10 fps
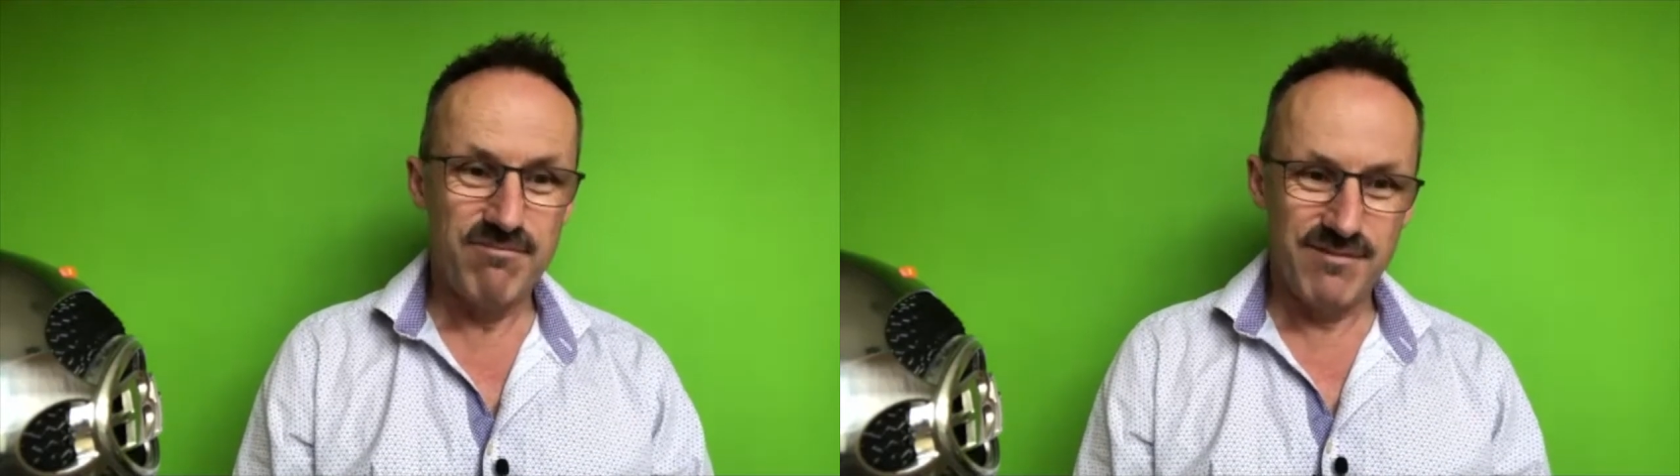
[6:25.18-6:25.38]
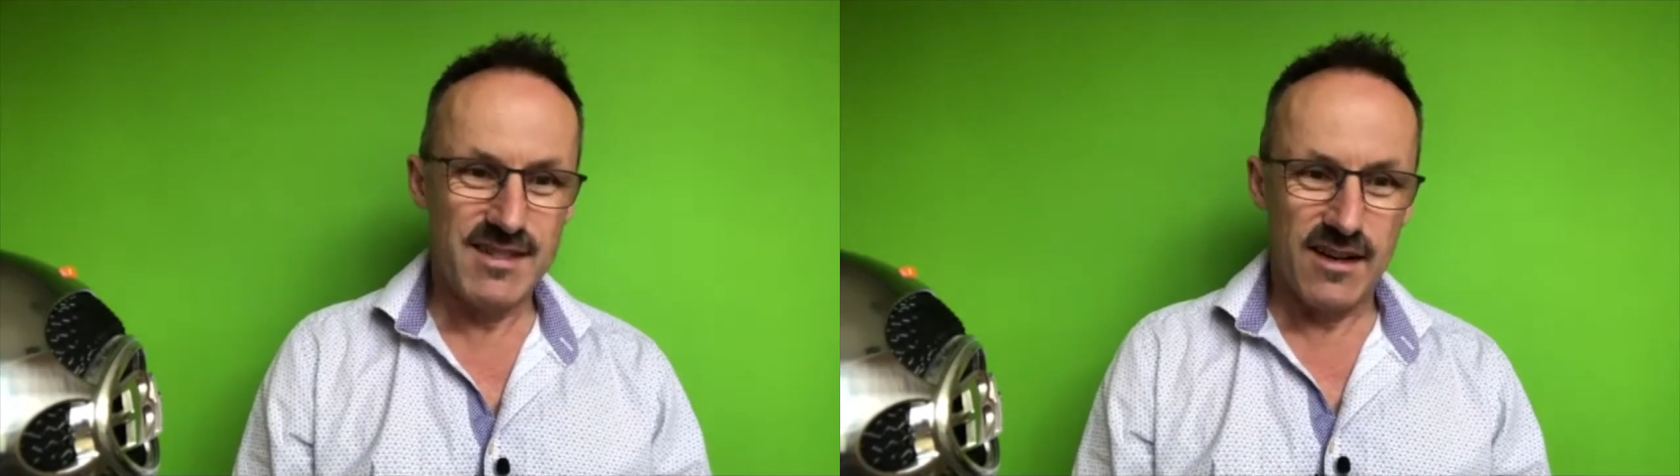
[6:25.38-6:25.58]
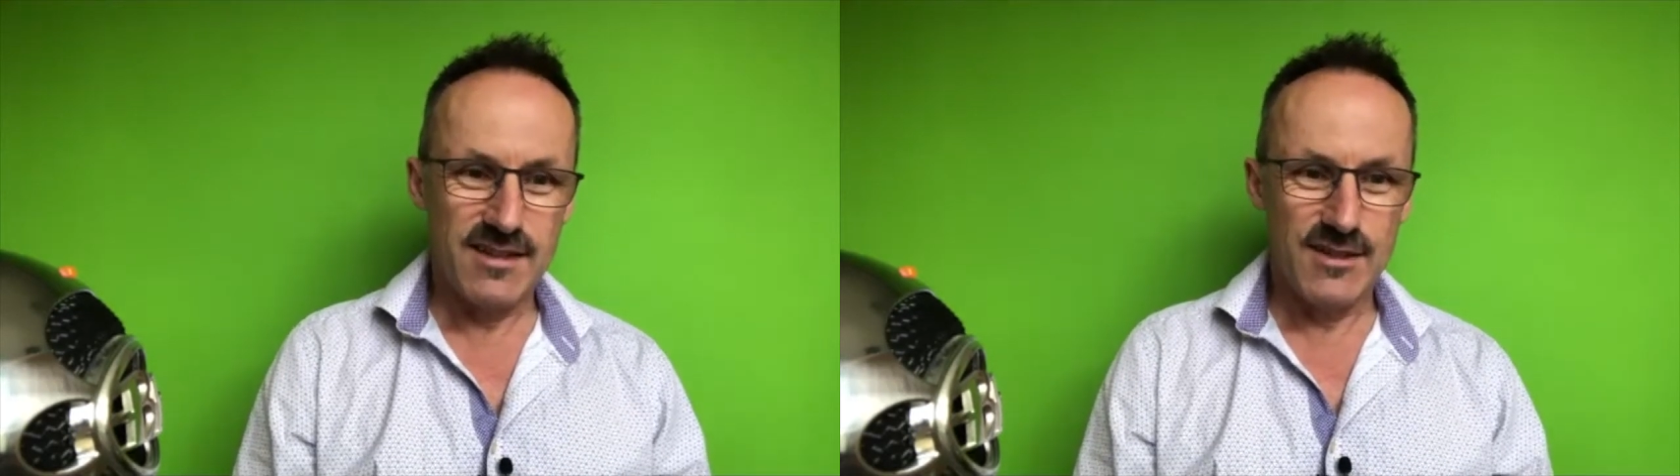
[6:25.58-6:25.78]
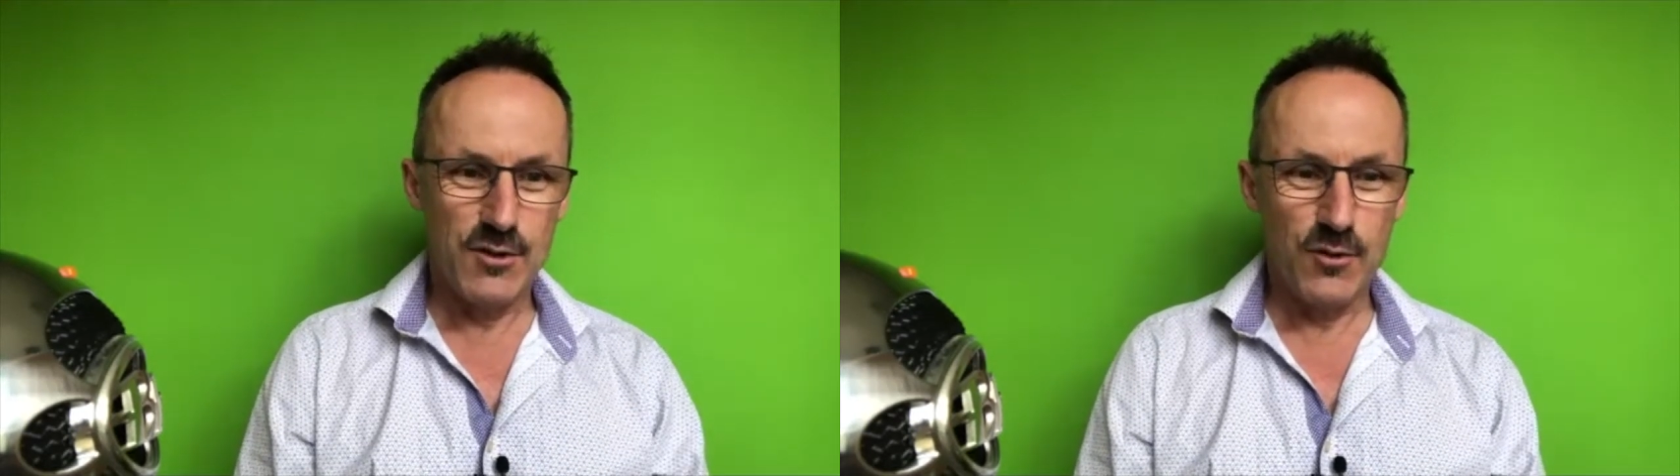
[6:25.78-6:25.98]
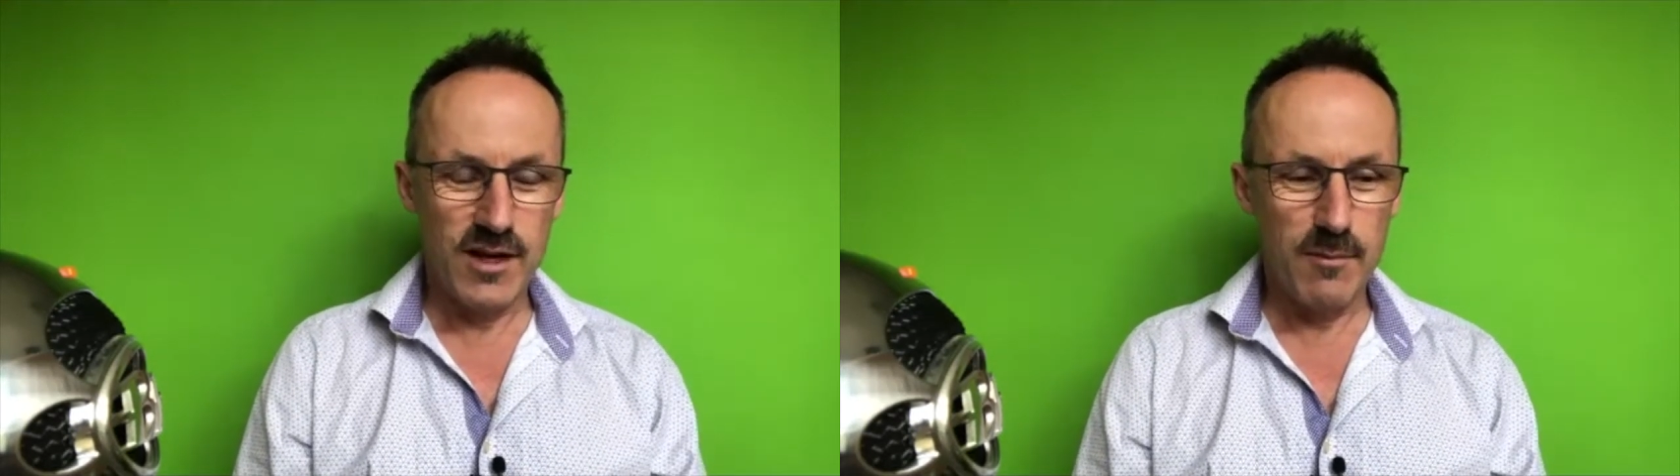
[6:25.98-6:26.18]
started
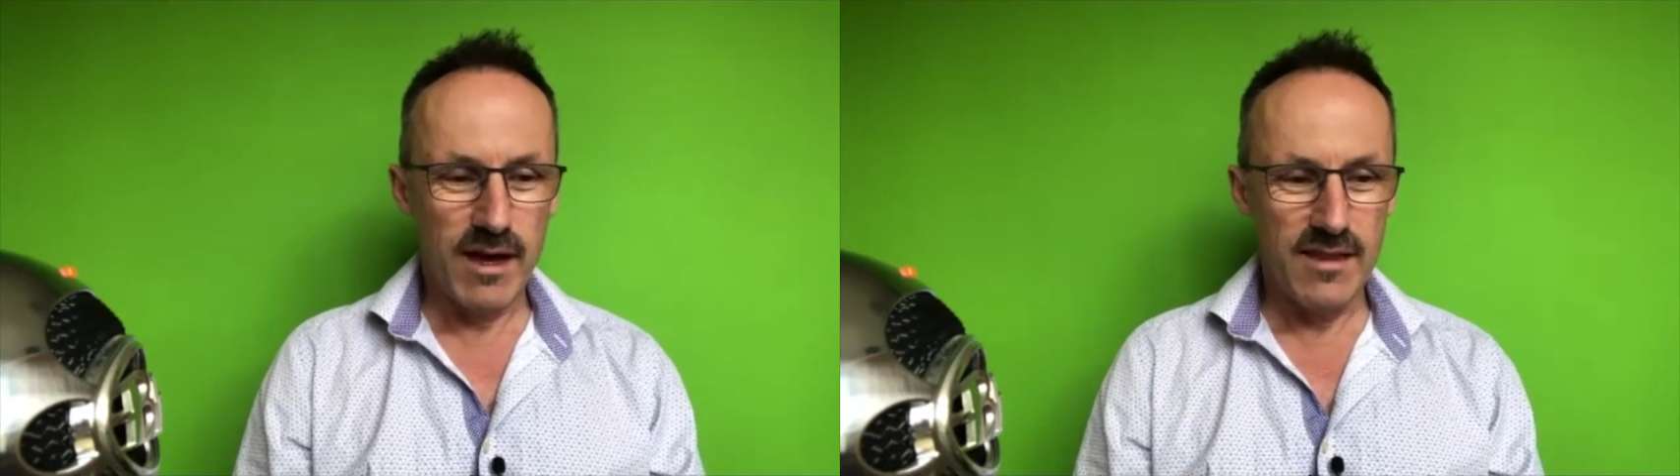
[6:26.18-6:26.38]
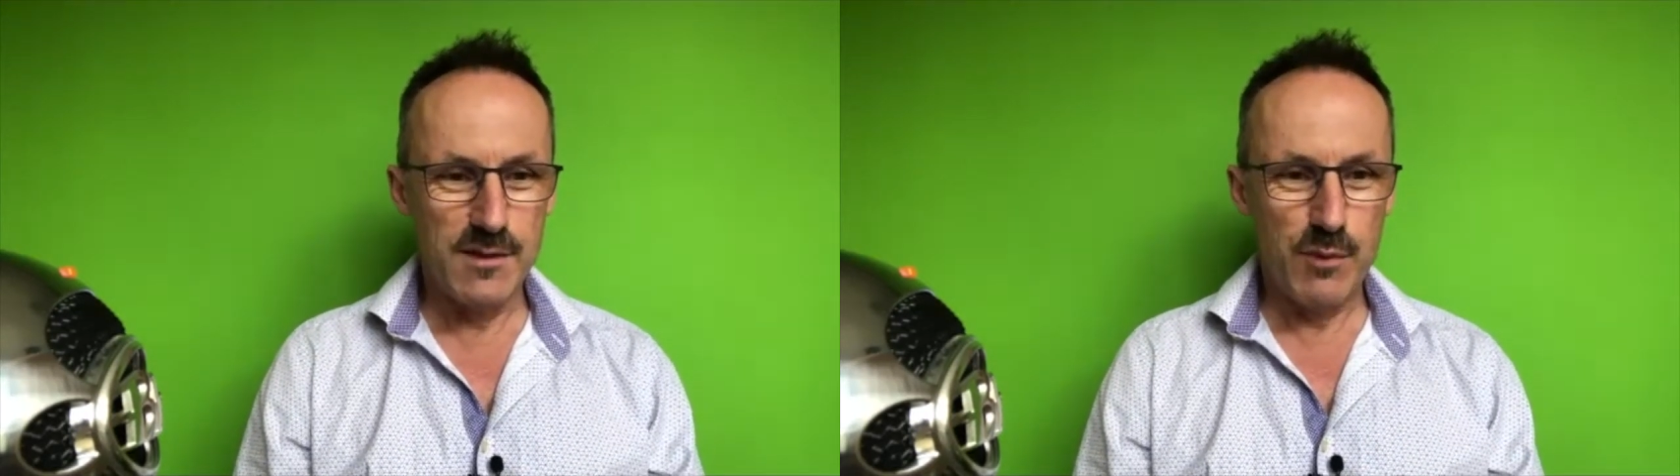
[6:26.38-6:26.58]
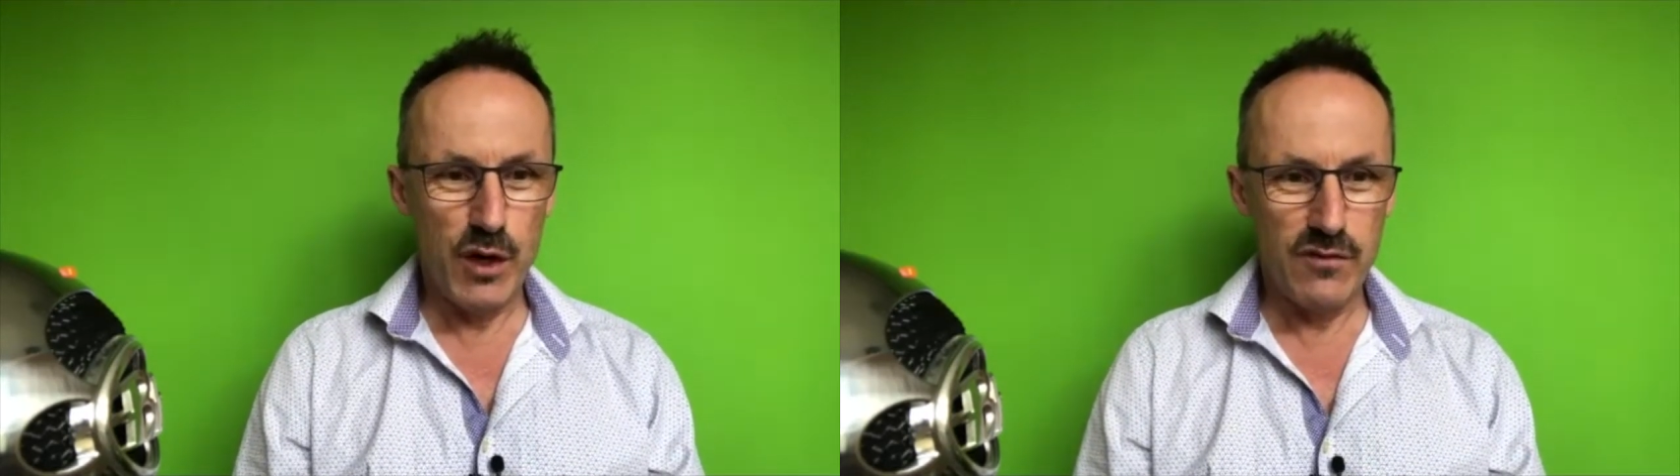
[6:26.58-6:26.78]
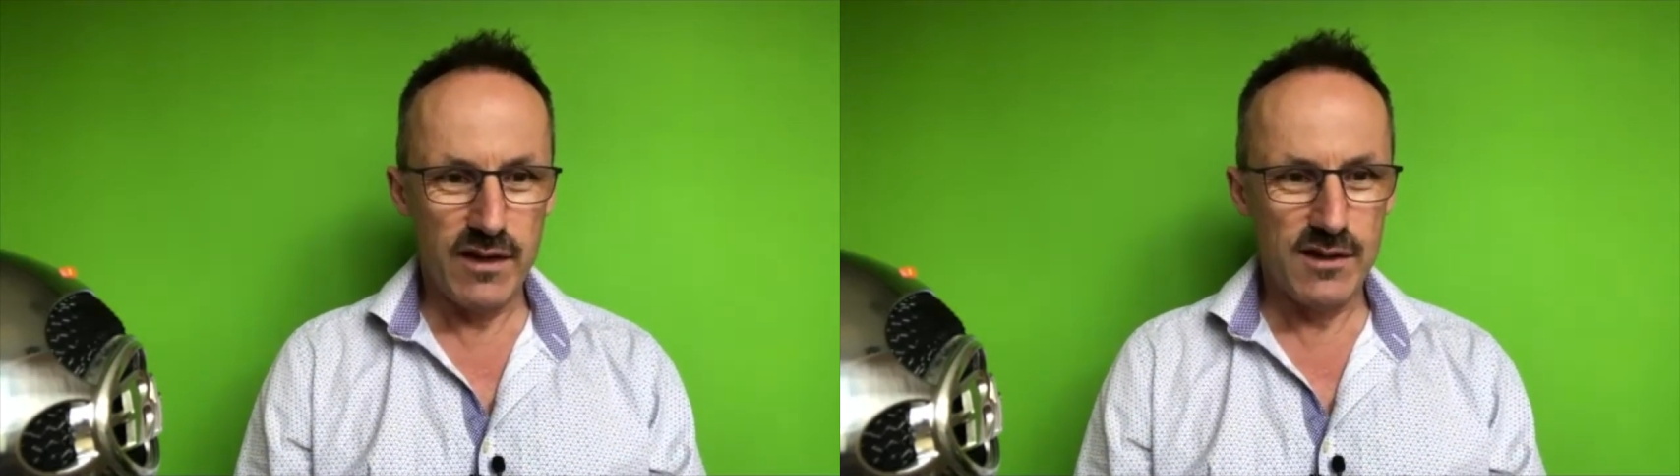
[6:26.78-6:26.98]
talking about this perfect